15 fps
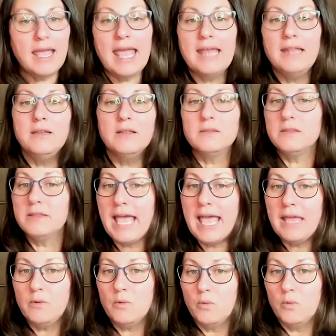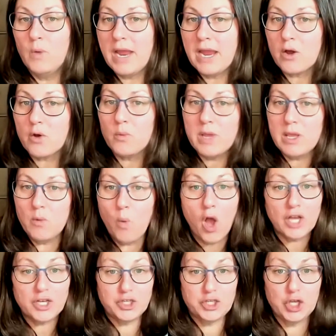and let where we
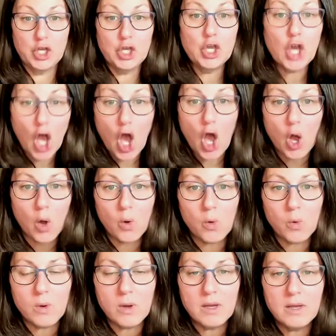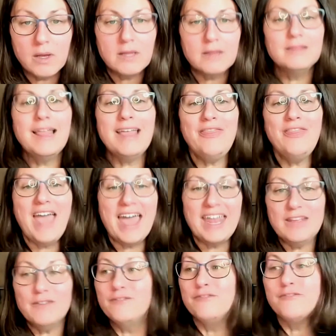want to go, let that
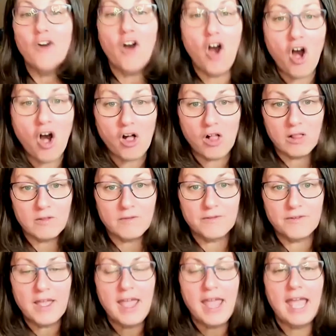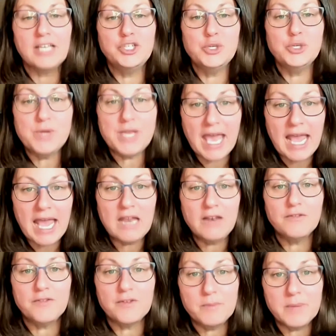evolve as you
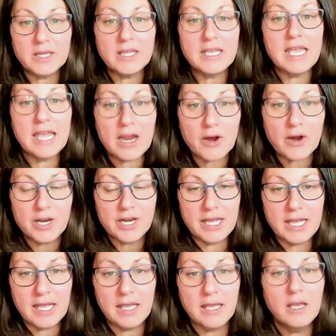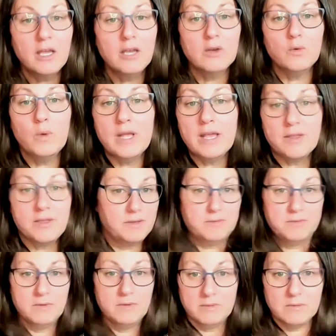gain familiarity with
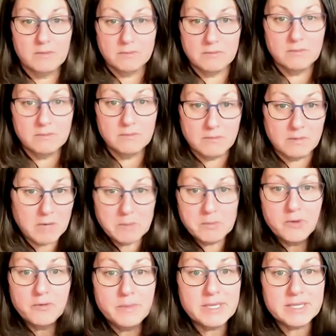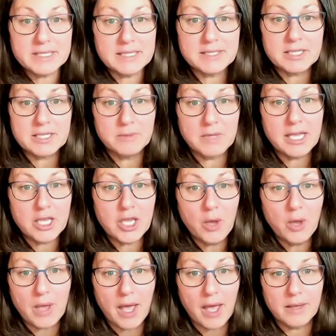a movement system like
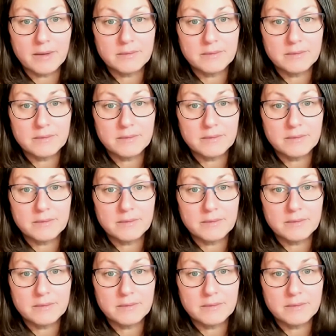yoga.